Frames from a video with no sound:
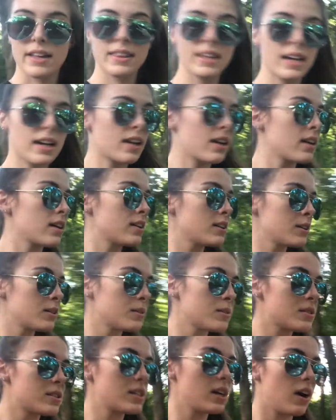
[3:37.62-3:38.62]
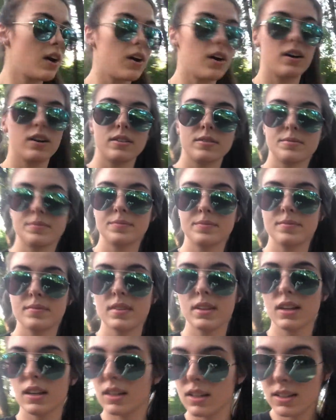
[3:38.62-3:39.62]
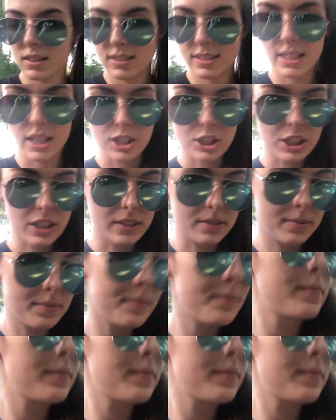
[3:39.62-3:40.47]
That concludes our session.